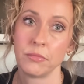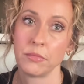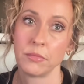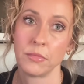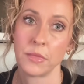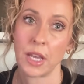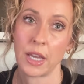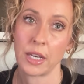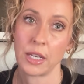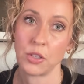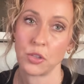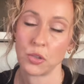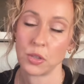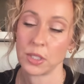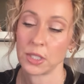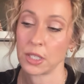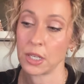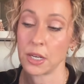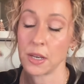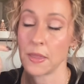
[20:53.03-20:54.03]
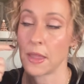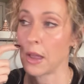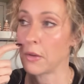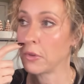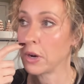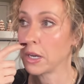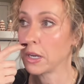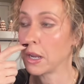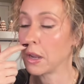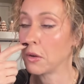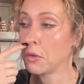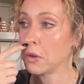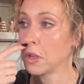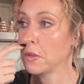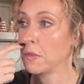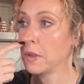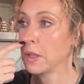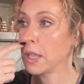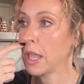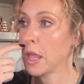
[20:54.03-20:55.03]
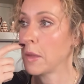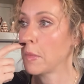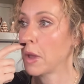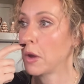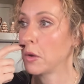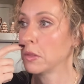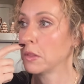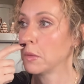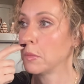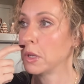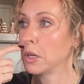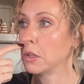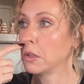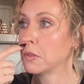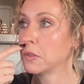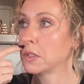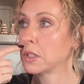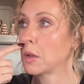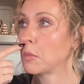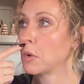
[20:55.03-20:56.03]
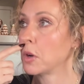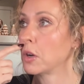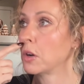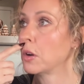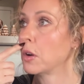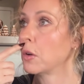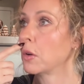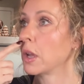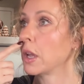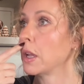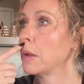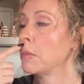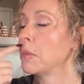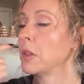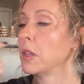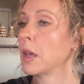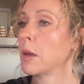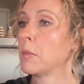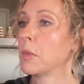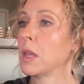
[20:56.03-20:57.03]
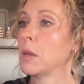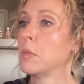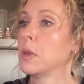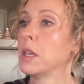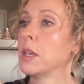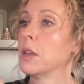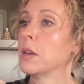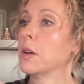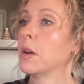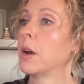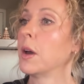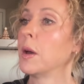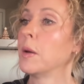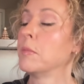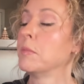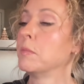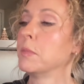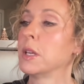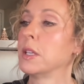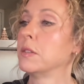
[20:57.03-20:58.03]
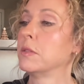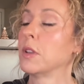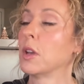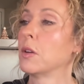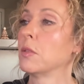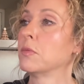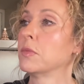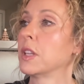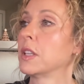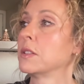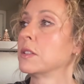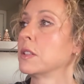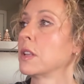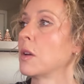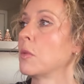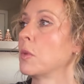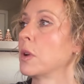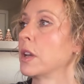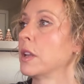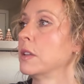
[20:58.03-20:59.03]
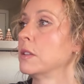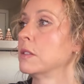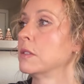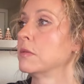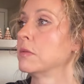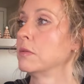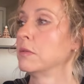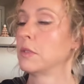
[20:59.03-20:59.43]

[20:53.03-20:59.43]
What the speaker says: Not interested in that right now. If it came out in the middle of summer, okay, yeah, maybe. But no, that's not what it is.